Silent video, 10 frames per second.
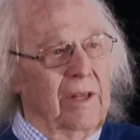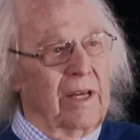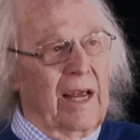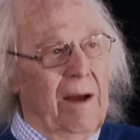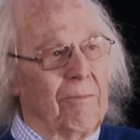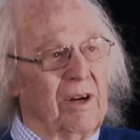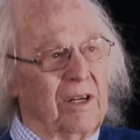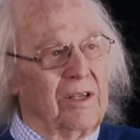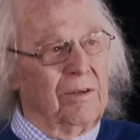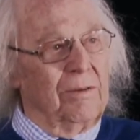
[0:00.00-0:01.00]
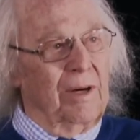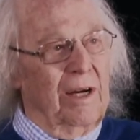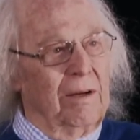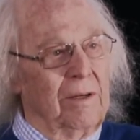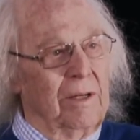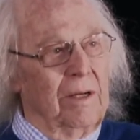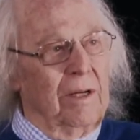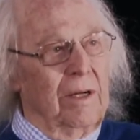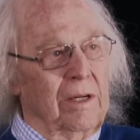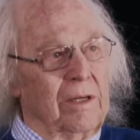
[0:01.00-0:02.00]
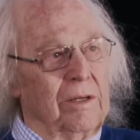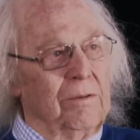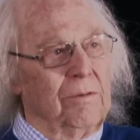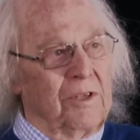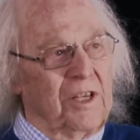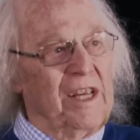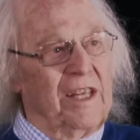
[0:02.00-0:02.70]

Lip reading: camera to see